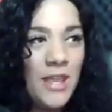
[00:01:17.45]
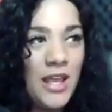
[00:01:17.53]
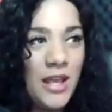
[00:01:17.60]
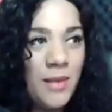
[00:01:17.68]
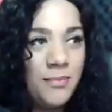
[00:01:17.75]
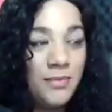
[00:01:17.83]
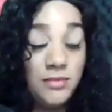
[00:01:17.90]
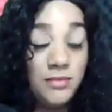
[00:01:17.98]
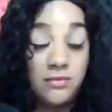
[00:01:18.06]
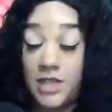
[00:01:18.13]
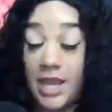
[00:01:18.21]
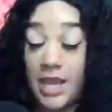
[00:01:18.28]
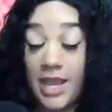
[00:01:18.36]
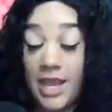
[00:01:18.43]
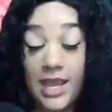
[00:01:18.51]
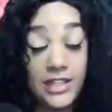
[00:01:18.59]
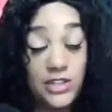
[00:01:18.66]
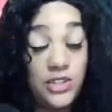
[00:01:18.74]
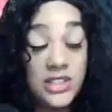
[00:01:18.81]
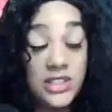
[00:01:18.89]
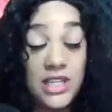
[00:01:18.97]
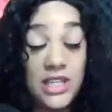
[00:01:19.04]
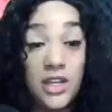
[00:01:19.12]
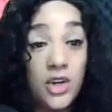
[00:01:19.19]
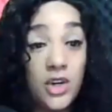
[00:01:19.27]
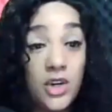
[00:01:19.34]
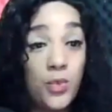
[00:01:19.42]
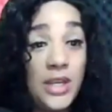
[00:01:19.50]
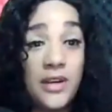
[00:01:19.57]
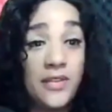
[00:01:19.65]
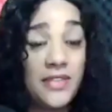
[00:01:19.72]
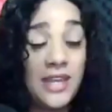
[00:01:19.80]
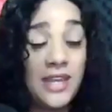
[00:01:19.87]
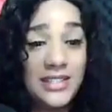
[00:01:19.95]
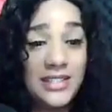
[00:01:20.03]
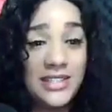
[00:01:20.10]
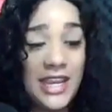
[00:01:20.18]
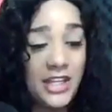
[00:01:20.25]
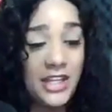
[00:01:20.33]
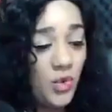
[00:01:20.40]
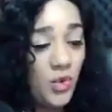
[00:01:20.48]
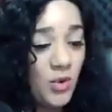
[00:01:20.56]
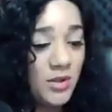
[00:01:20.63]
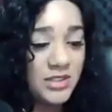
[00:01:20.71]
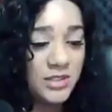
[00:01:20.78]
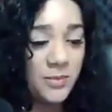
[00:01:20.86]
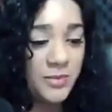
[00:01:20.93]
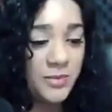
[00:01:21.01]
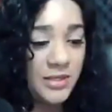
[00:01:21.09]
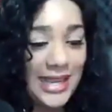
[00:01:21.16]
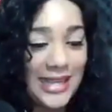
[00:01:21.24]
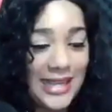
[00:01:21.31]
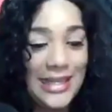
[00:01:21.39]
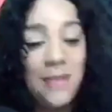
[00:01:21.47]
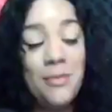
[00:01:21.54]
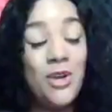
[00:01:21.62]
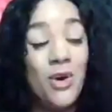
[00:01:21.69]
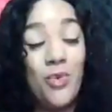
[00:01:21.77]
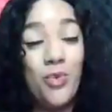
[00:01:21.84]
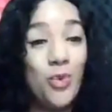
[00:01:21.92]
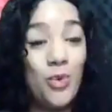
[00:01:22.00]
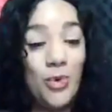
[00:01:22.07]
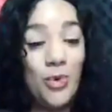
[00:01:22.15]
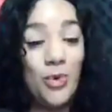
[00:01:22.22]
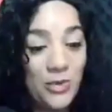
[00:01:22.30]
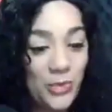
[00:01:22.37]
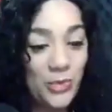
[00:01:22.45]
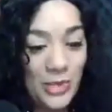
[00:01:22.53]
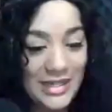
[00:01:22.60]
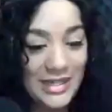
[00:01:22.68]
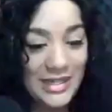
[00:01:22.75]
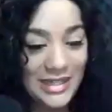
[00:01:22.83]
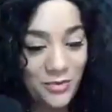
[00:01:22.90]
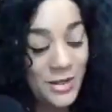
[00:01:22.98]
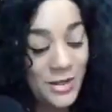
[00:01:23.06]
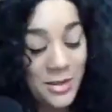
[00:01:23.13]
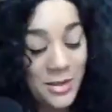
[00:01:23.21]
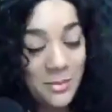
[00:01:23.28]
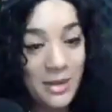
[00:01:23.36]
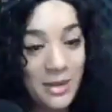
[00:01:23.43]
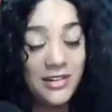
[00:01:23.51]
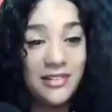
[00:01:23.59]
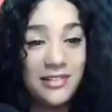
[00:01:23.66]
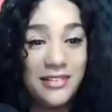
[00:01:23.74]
um, I, I guess you could say, a career that has taken you on to be an Emmy Award-winning filmmaker?